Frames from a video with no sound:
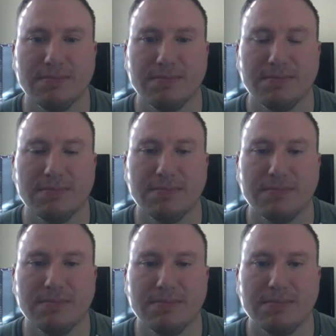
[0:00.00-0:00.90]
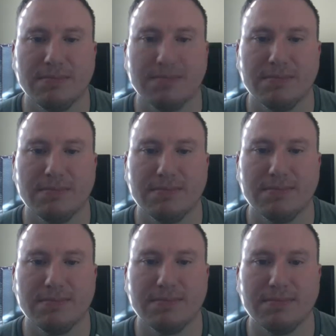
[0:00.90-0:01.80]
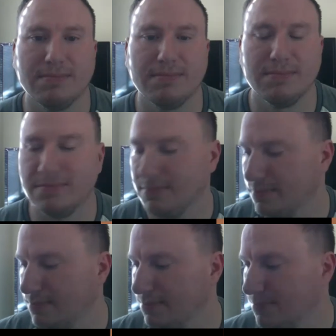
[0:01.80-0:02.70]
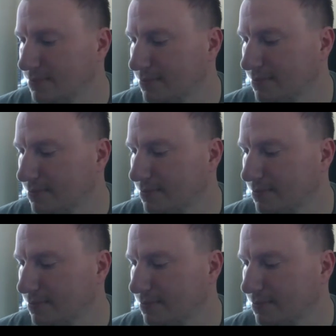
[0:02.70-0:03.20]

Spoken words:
(silent)